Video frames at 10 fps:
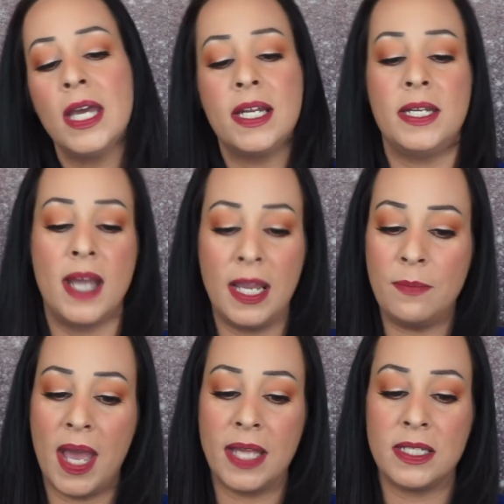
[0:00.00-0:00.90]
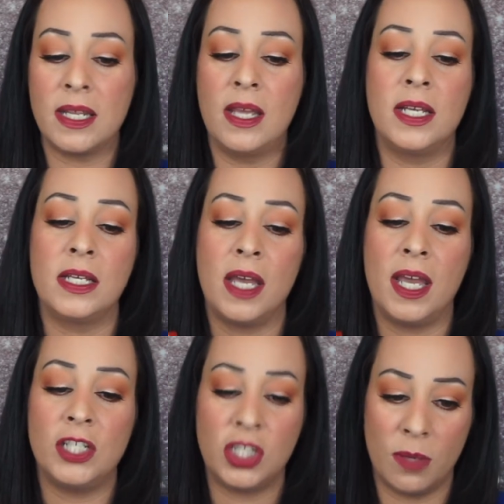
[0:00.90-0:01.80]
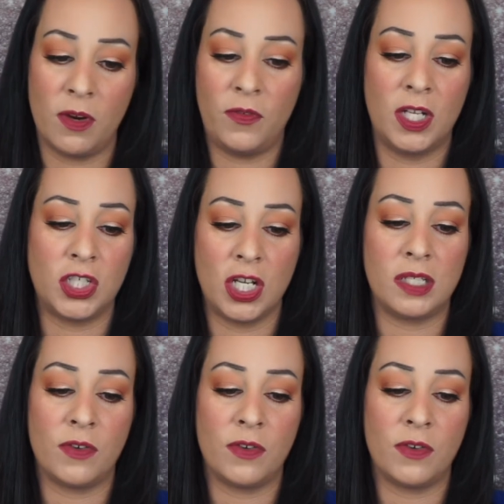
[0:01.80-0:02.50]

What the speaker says: 9 matte and shimmer finishes,